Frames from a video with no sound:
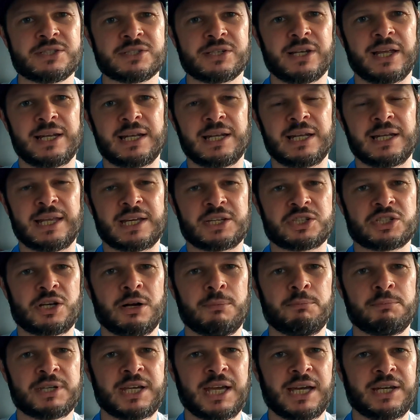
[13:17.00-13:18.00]
slightly less
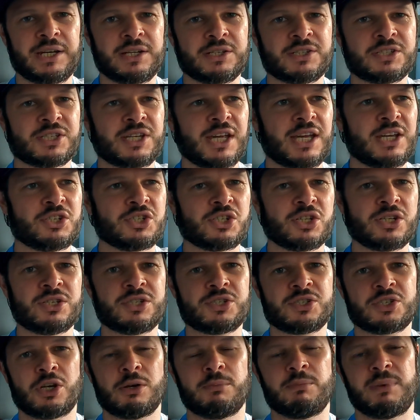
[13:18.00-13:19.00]
complicated
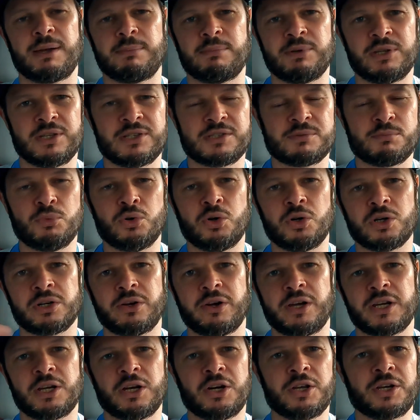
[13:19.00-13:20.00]
station, so maybe there's more
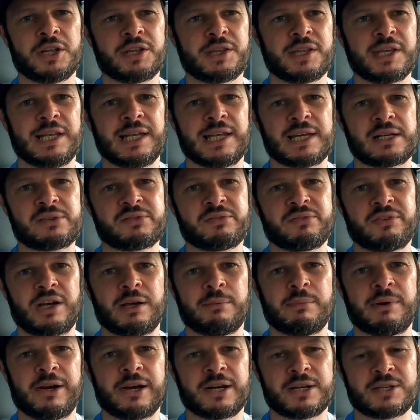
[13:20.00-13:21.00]
going on at the
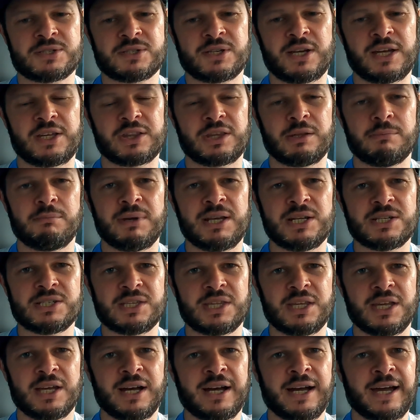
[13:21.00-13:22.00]
Electrify America site than meets
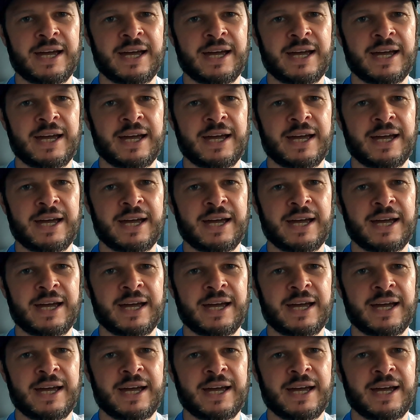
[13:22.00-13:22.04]
the